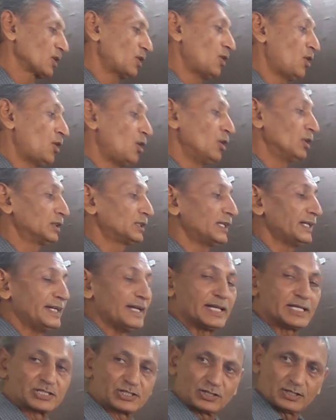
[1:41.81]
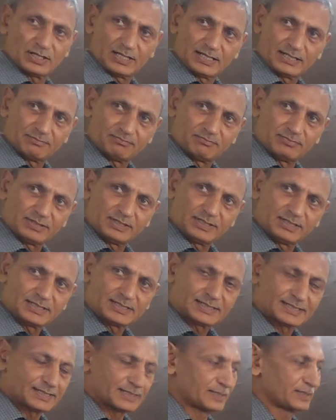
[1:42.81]
All the natural
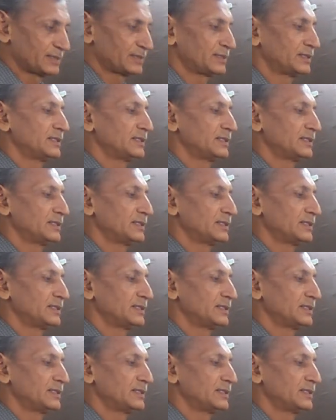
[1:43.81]
numbers,